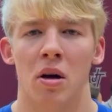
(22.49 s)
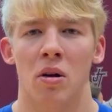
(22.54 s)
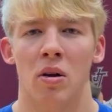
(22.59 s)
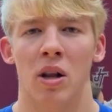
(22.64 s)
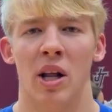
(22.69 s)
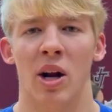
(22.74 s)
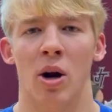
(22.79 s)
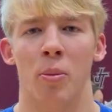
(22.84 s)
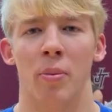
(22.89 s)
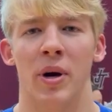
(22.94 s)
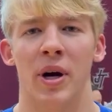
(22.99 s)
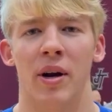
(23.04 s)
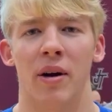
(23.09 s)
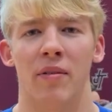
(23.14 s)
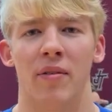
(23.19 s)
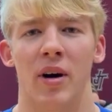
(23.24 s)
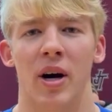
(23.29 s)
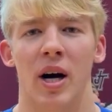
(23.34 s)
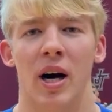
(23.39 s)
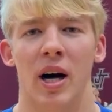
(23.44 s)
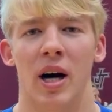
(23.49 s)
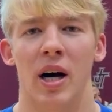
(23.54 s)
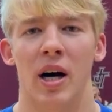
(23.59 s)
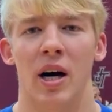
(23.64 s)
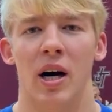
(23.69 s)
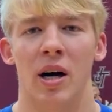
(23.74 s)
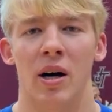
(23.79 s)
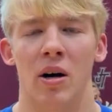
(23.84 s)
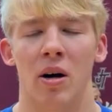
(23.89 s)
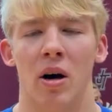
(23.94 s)
Little bit of
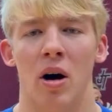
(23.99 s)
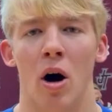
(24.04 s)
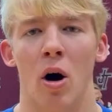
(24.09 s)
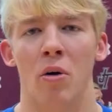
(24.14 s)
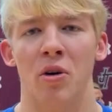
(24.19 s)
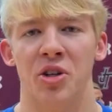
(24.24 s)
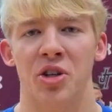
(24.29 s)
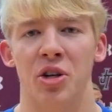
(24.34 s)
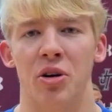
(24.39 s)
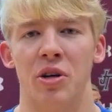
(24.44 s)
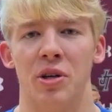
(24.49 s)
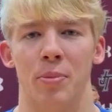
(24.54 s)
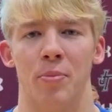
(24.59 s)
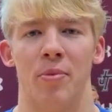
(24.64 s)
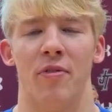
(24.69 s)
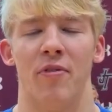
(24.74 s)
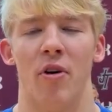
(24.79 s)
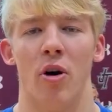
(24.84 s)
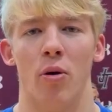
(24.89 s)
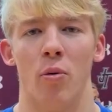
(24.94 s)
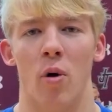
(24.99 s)
OSU as a preferred